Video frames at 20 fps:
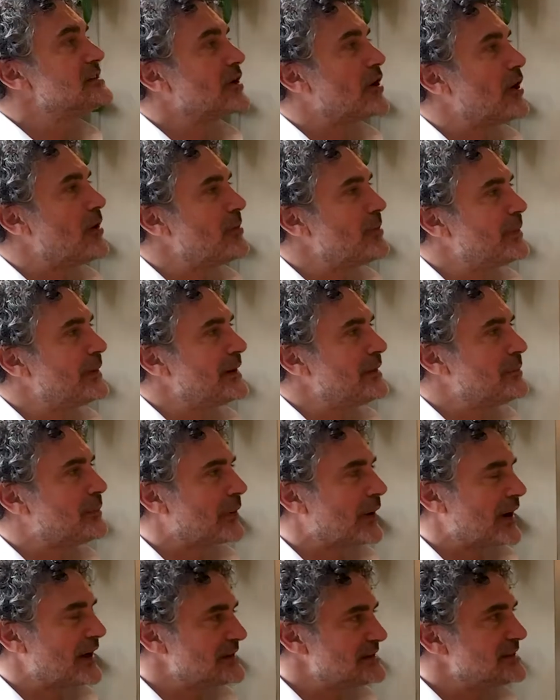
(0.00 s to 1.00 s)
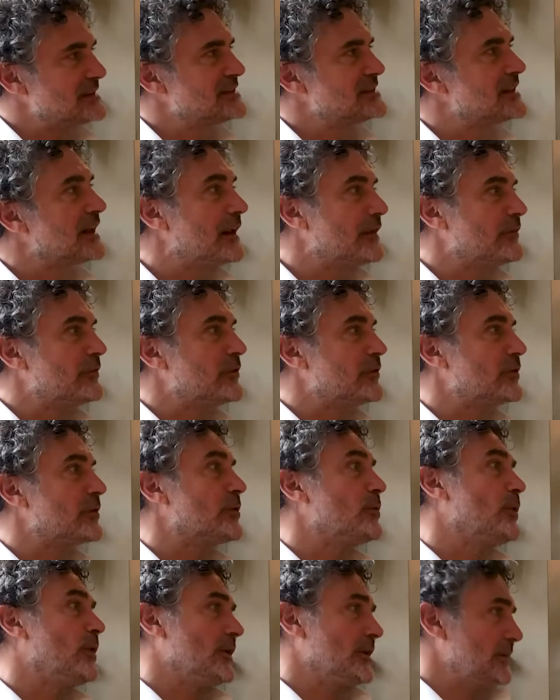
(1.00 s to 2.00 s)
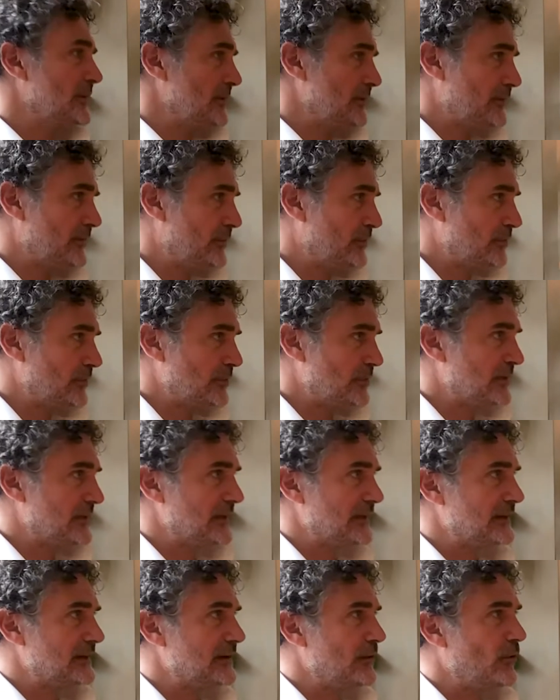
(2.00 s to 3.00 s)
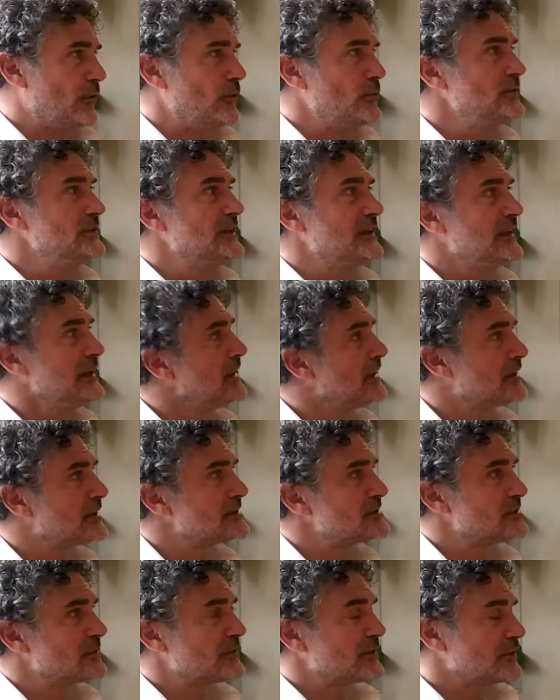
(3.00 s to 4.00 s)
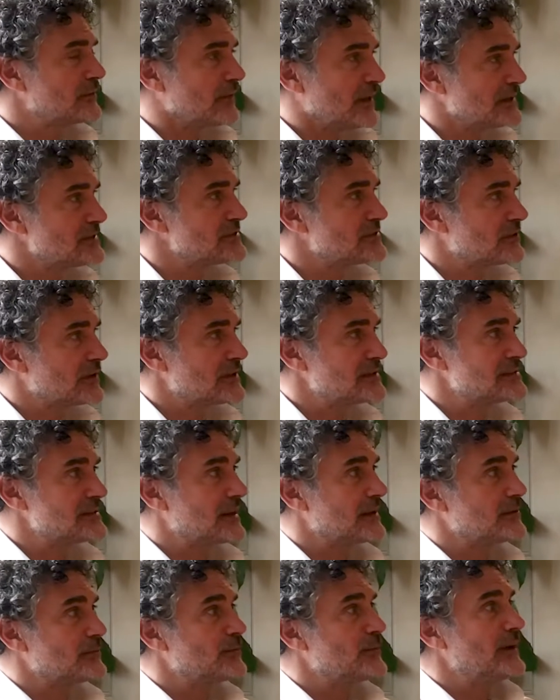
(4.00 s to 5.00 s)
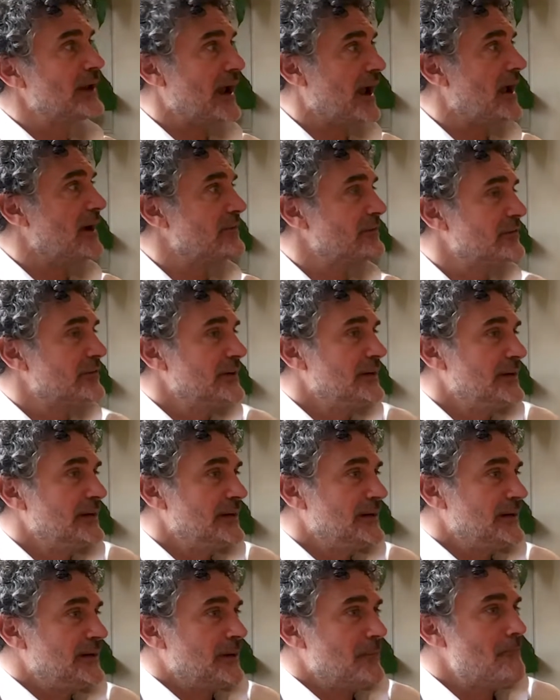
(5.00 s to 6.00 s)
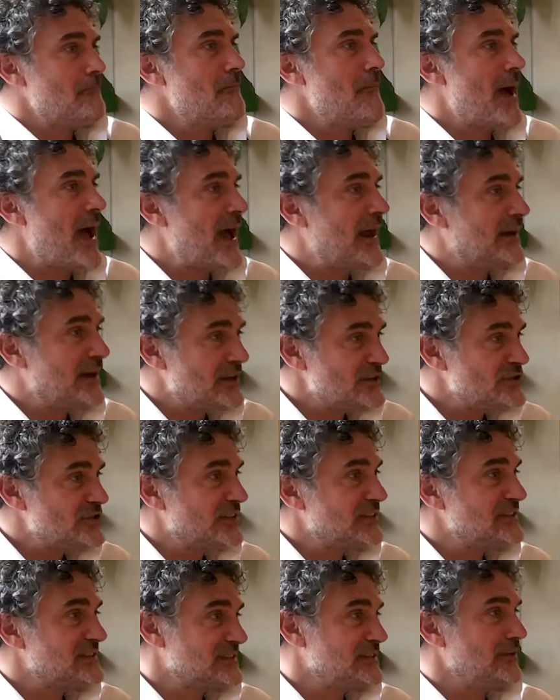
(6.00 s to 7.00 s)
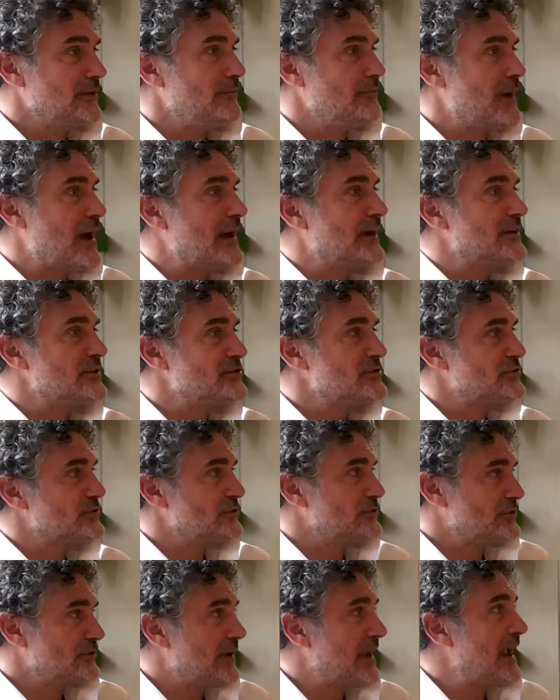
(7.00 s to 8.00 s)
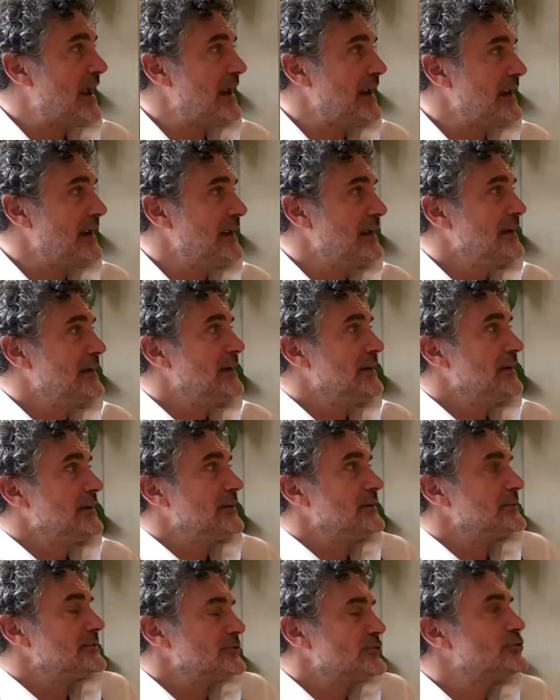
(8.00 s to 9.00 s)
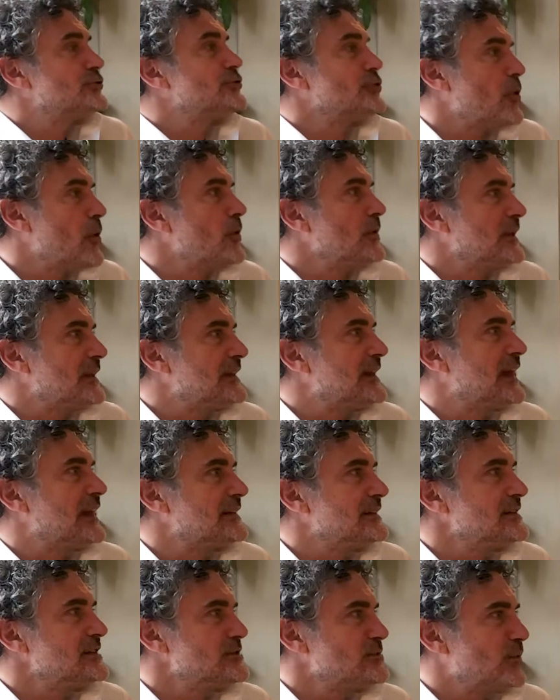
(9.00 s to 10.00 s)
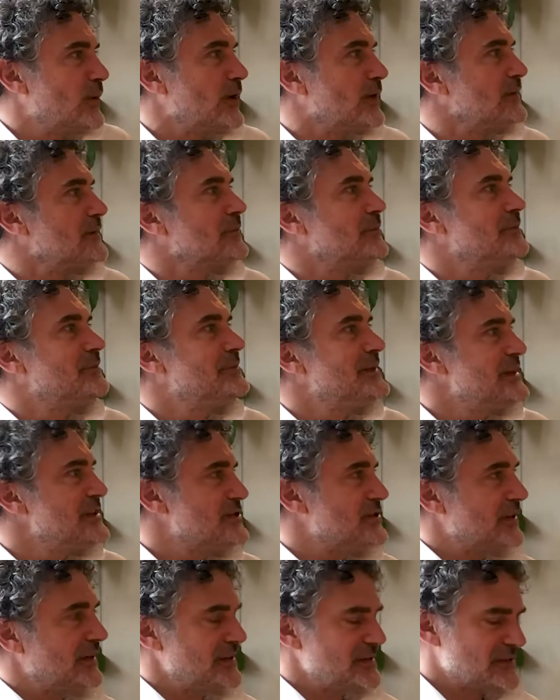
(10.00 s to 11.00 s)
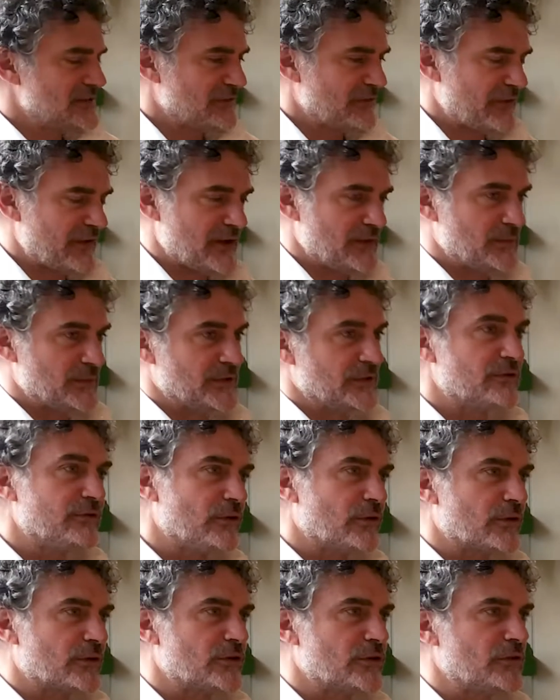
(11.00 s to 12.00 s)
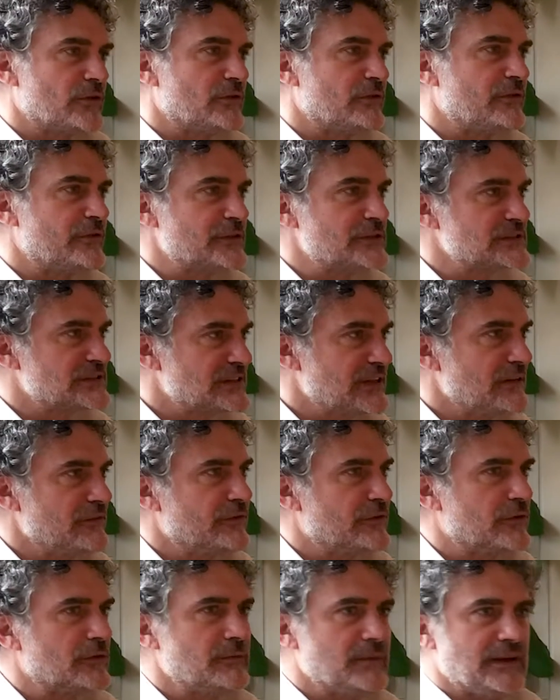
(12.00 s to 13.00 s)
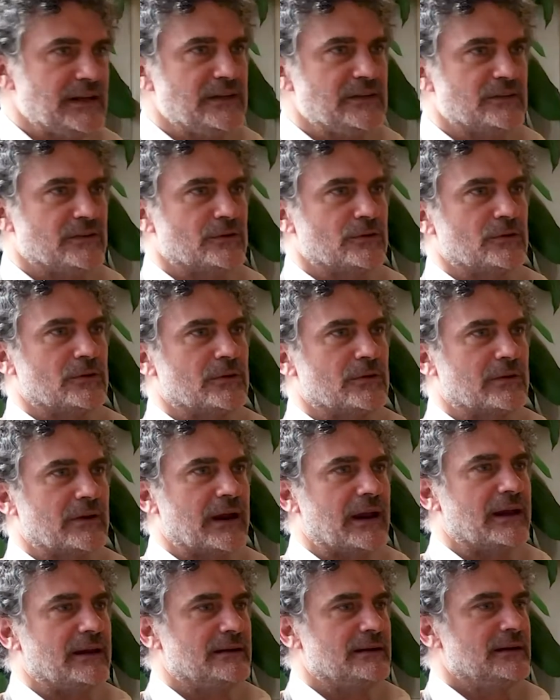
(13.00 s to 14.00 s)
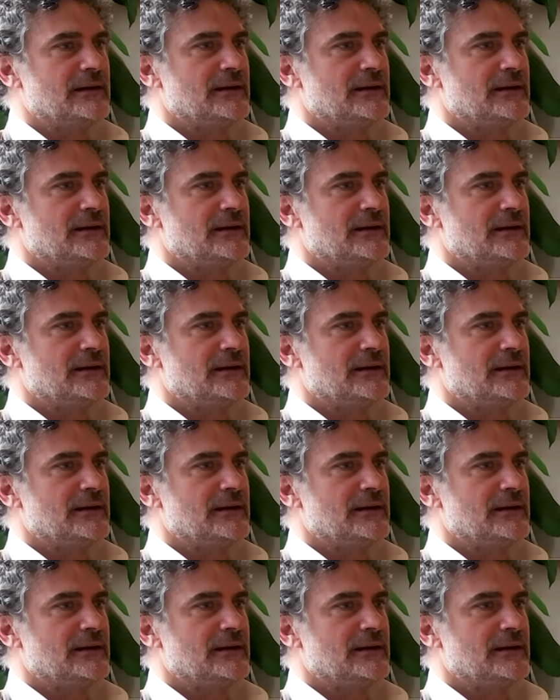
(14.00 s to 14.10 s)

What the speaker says: company prides itself for the quality of food. And all the years of the restaurants that we have managed and still manage today show that is what BiCE is famous for. So the first thing for me is to create